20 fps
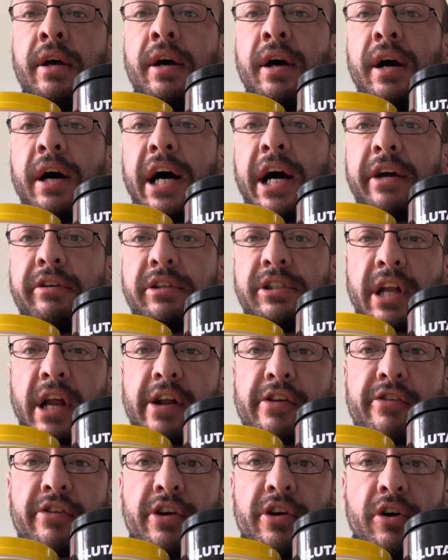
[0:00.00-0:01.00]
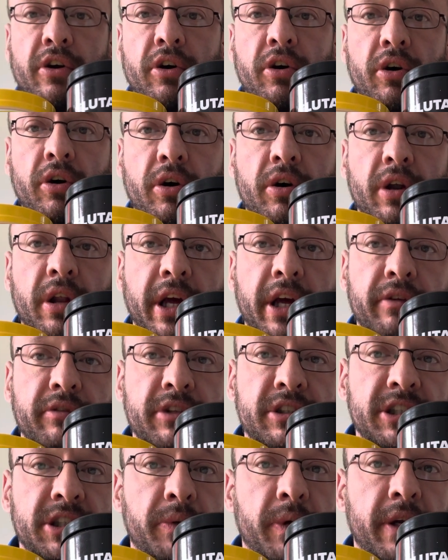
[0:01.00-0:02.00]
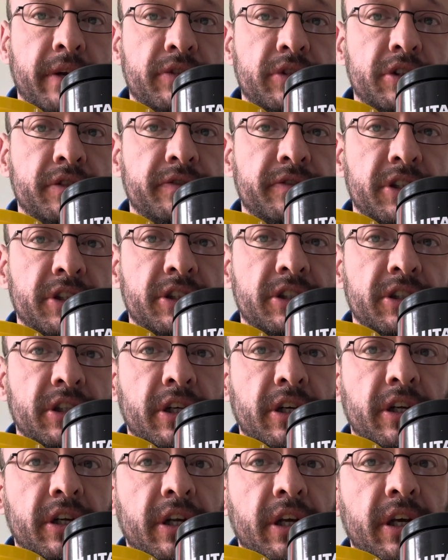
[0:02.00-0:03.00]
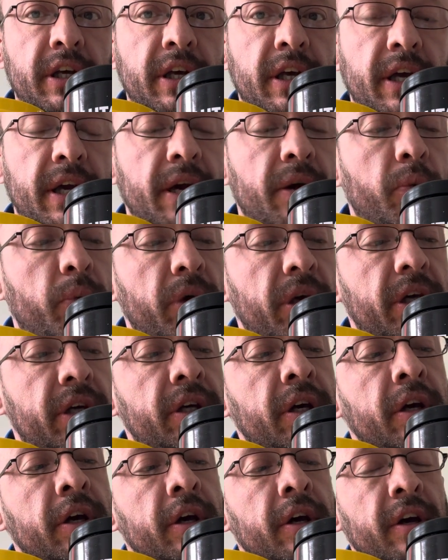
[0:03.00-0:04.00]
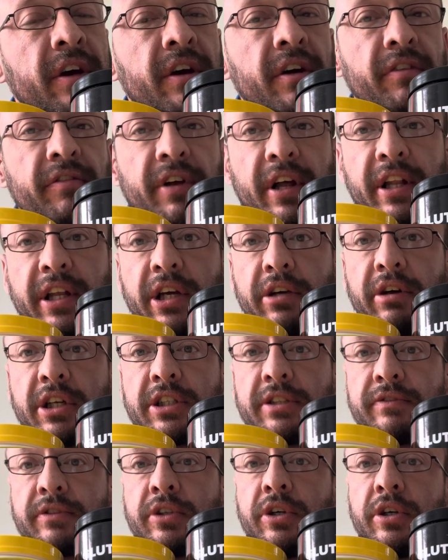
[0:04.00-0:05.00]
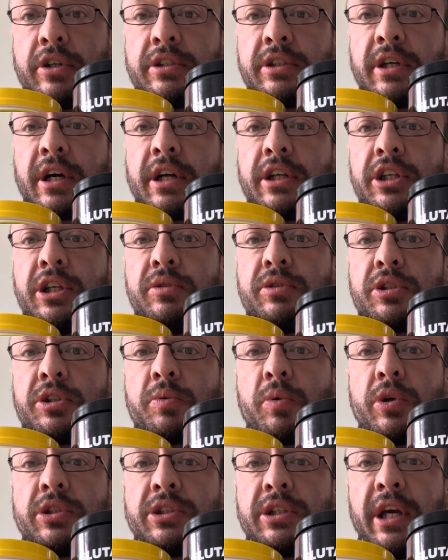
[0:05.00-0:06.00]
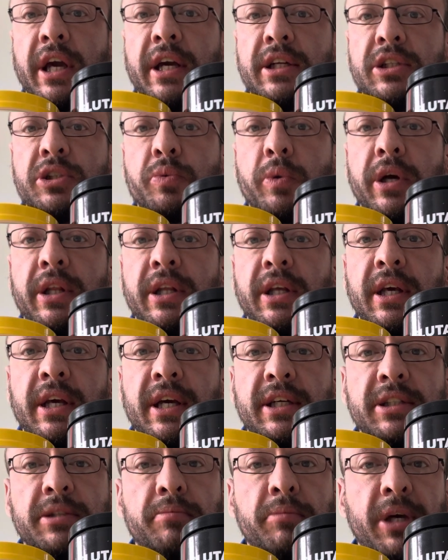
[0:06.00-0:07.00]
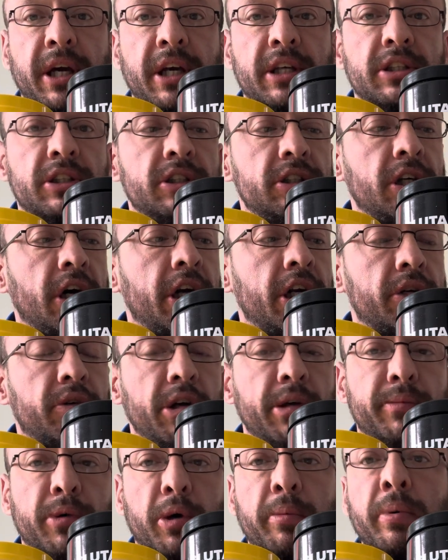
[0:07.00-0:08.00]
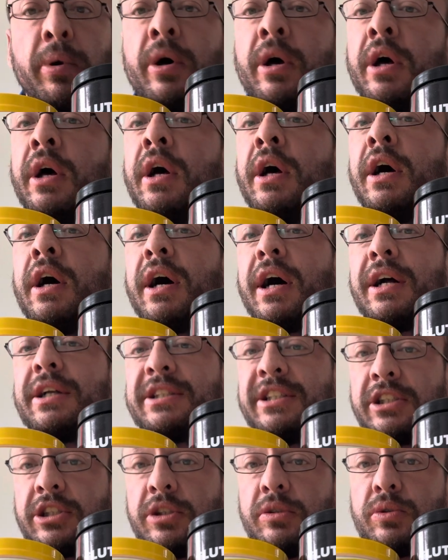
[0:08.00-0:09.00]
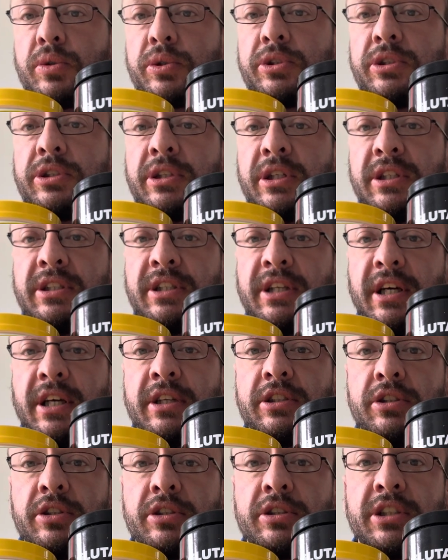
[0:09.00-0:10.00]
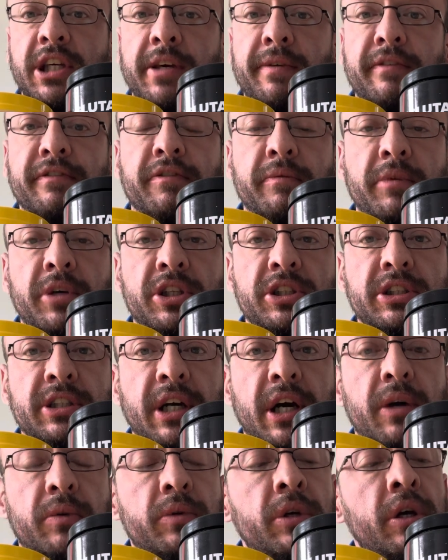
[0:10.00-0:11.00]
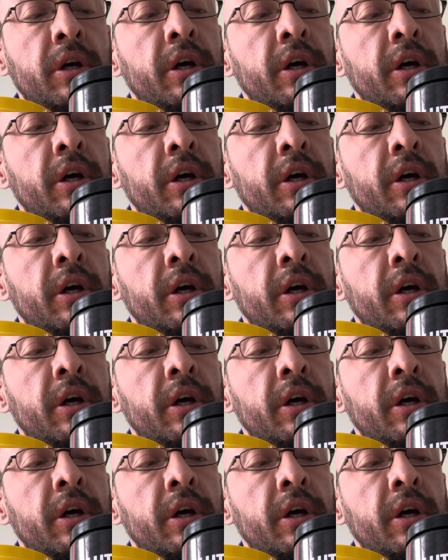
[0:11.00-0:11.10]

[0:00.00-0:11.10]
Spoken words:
higher intensity, or like recently when I've just finished an 8-week fairly aggressive cut. I'll use it towards the end when the aches and pains start to creep up. I'll take 2 doses a day just to keep inflammation down.